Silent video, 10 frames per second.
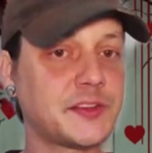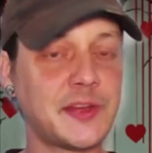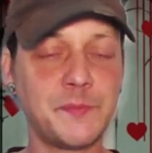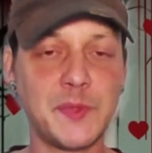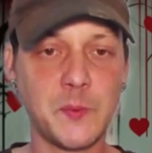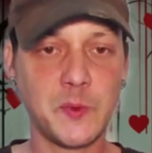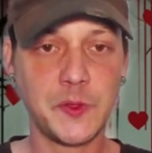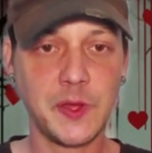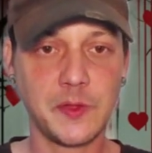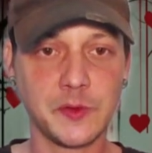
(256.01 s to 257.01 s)
Same thing with
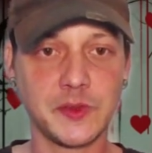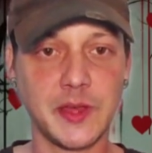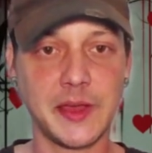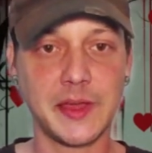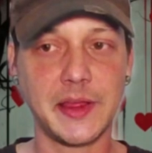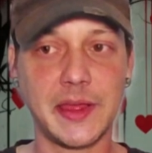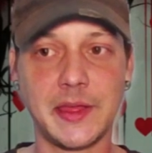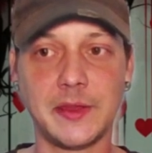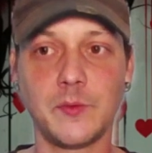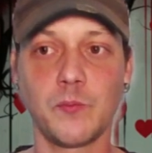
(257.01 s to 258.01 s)
the other side.
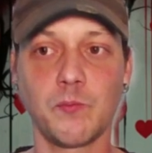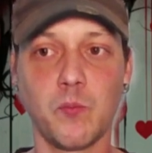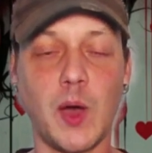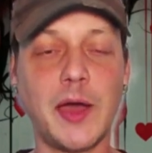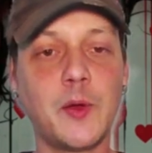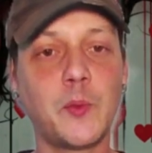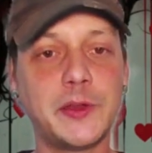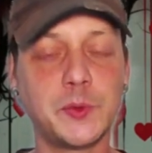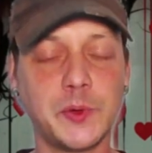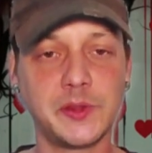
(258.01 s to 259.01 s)
And why are we
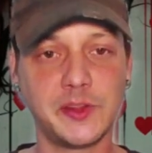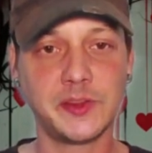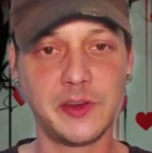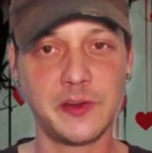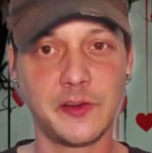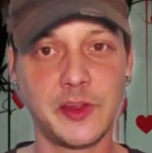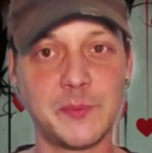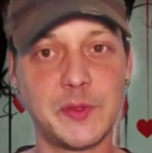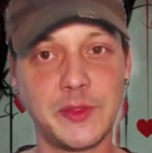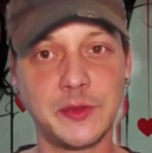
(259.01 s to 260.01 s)
doing this in
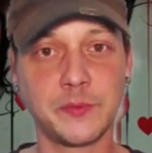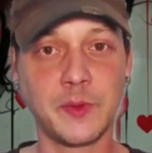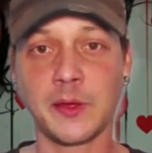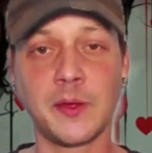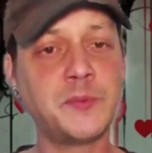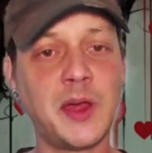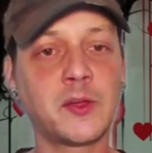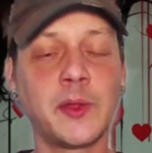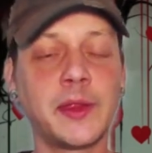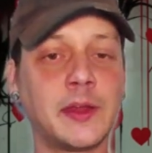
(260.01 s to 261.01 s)
entertainment? This is, I'm
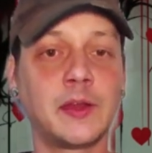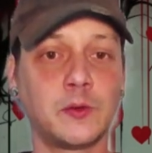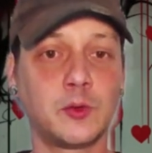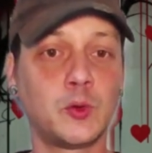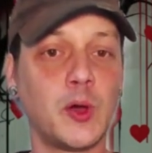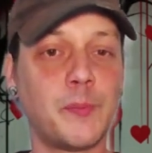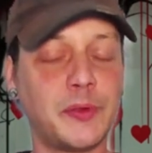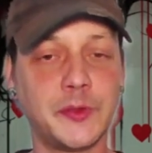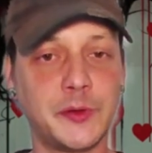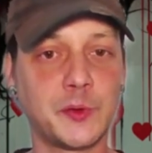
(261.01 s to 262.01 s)
not going in, to a
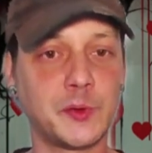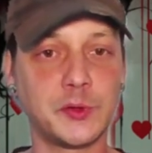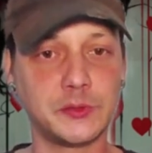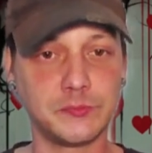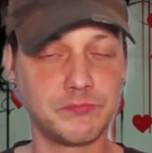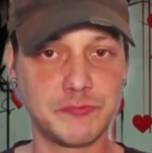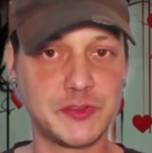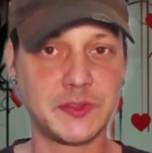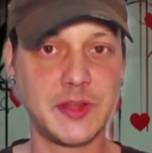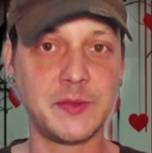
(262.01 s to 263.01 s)
political
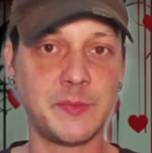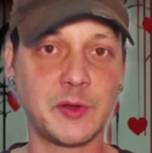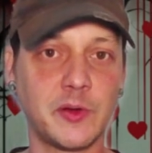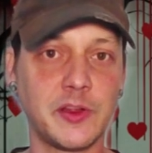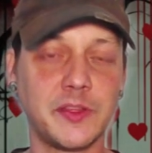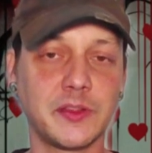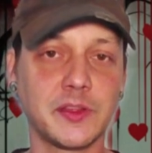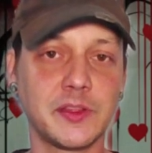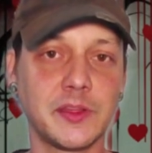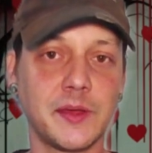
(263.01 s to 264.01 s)
statement or anything
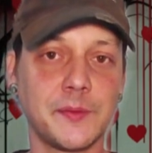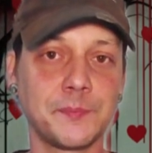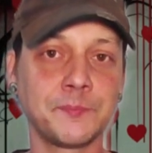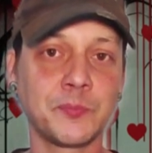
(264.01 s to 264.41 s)
like that.